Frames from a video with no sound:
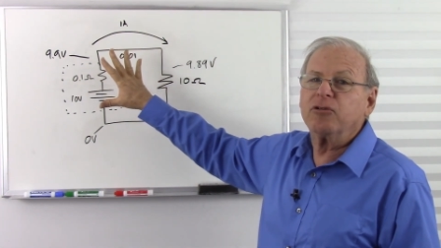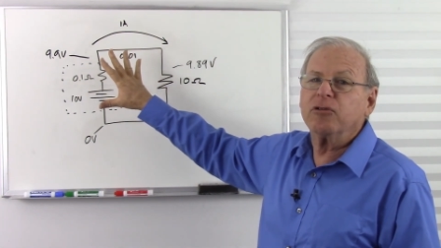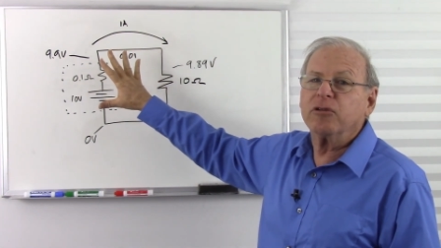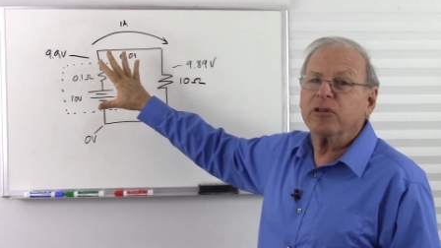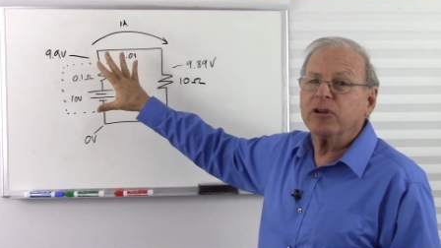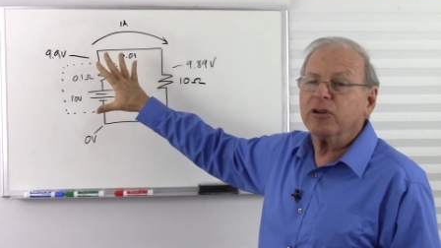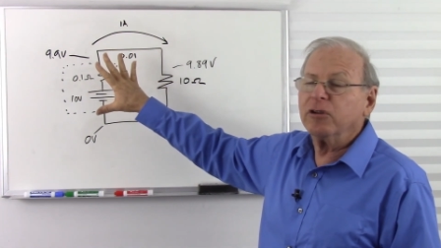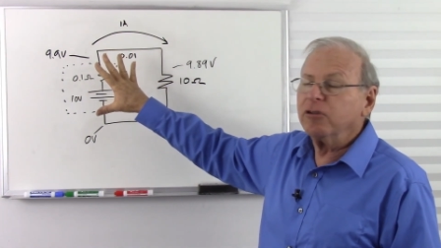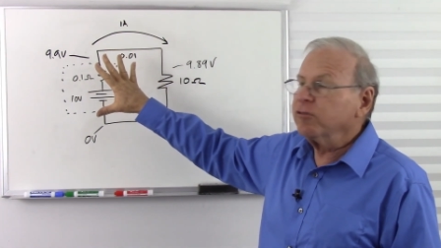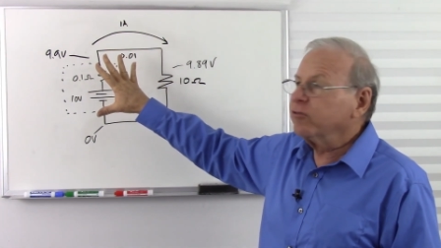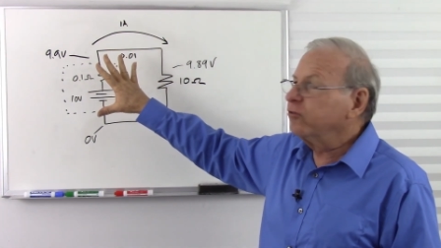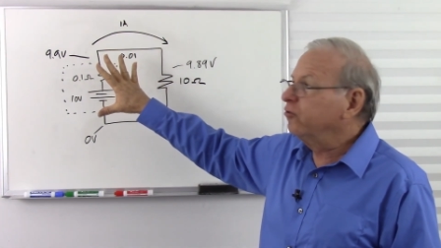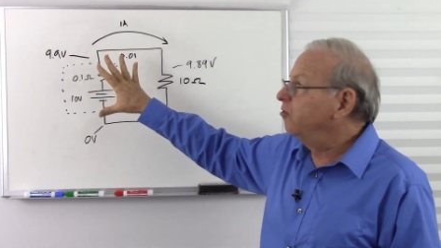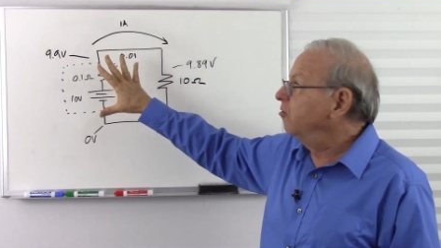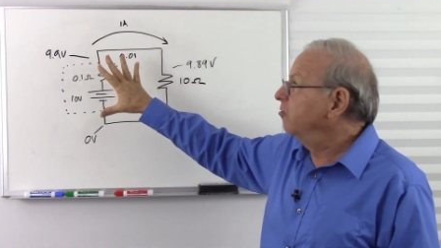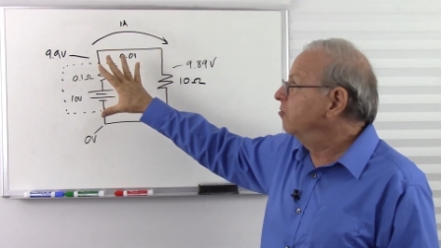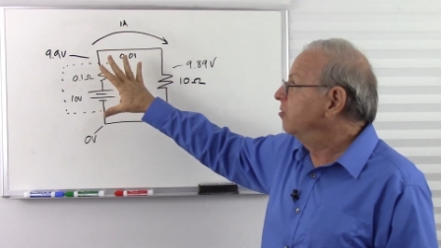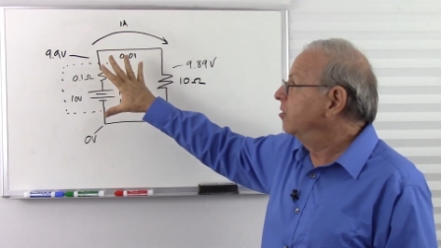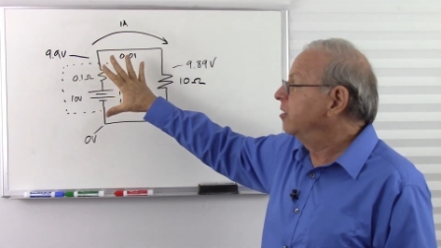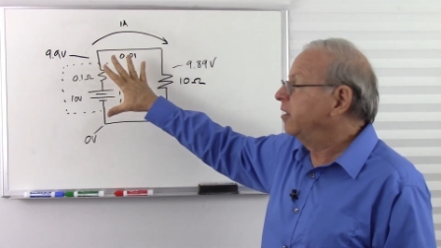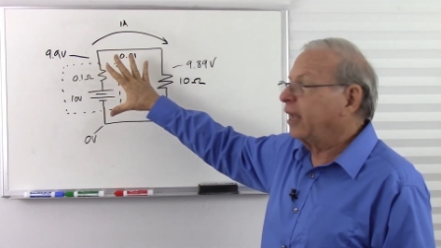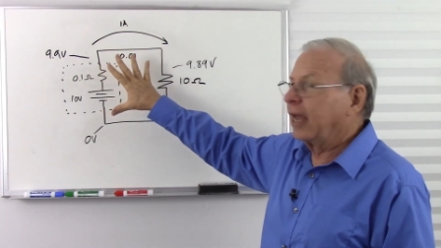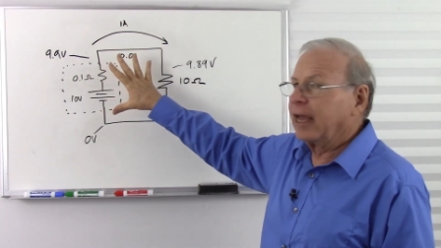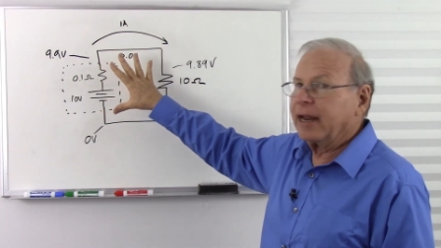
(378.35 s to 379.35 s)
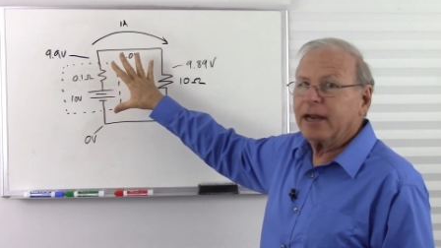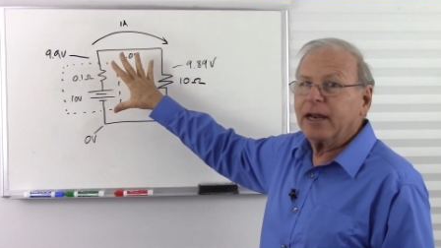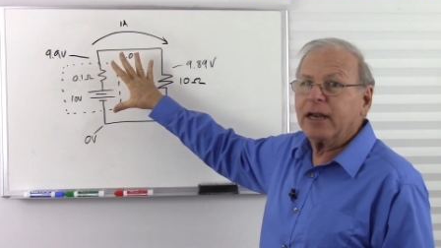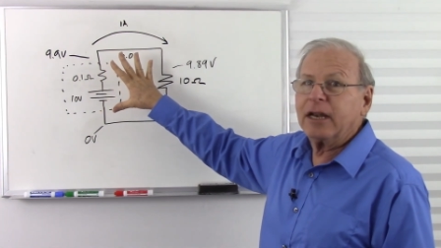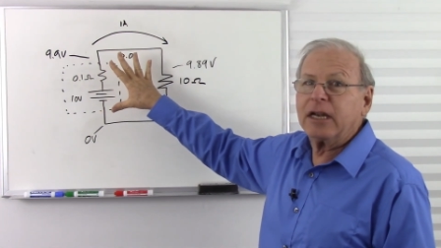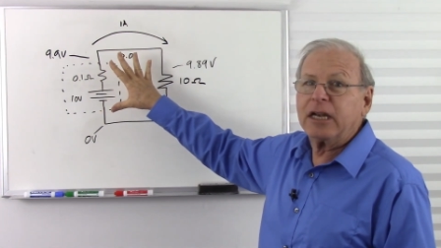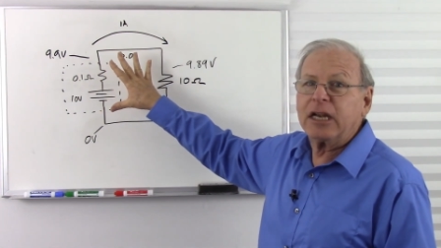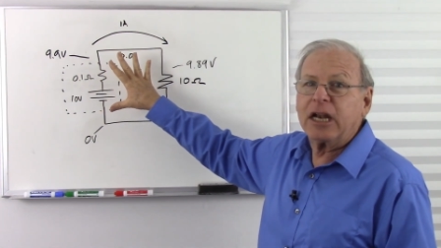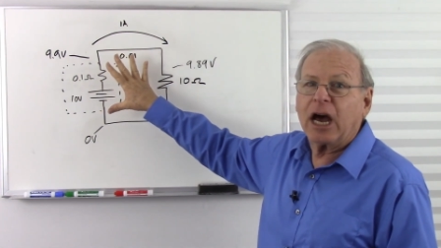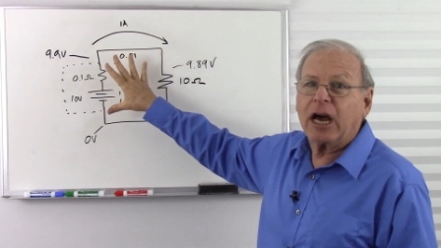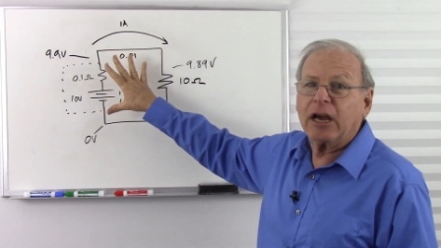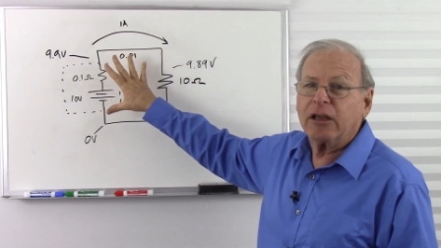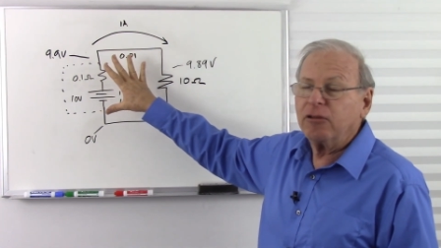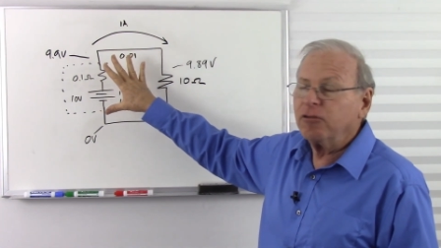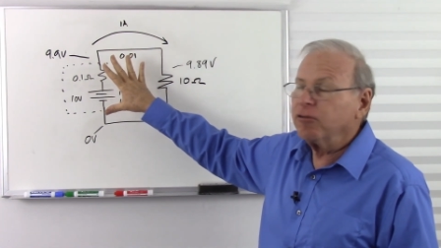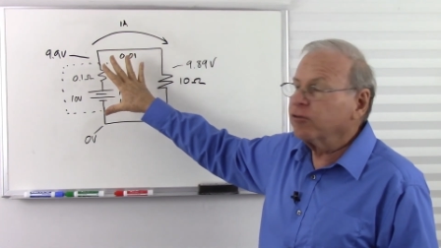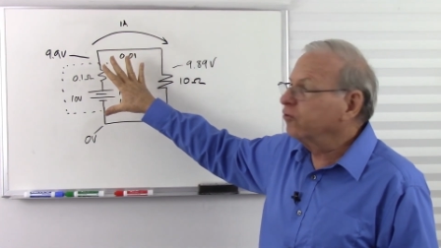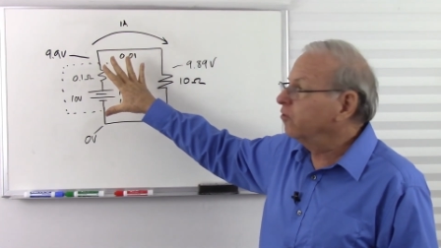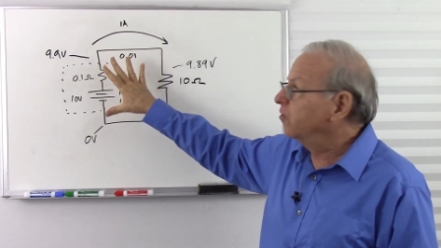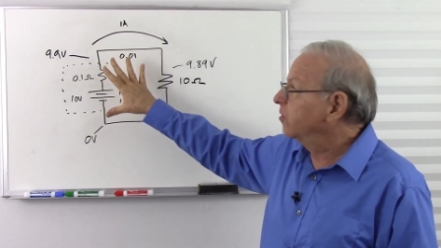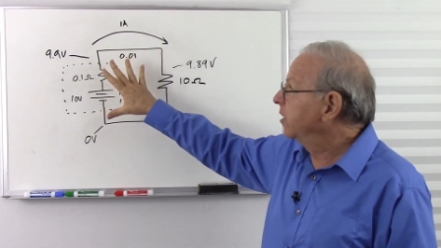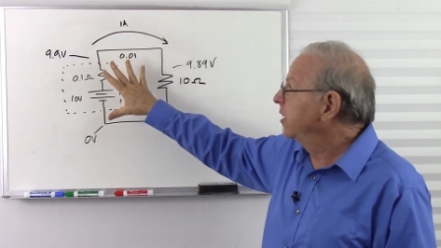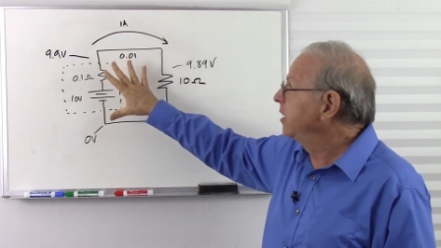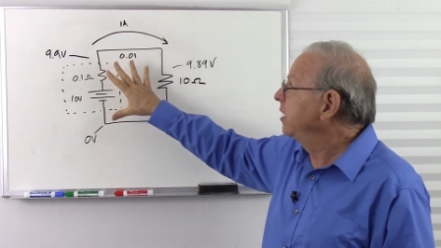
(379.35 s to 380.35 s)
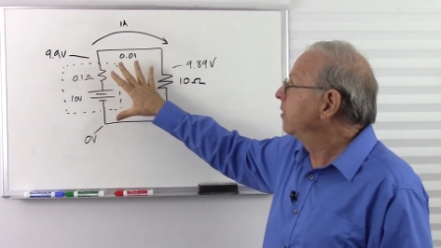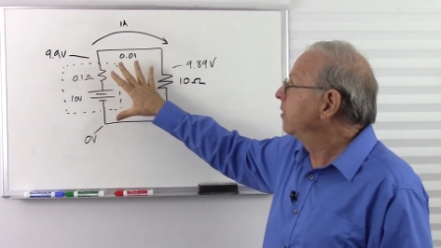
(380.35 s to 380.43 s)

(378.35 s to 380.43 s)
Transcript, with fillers: to the new student and not useful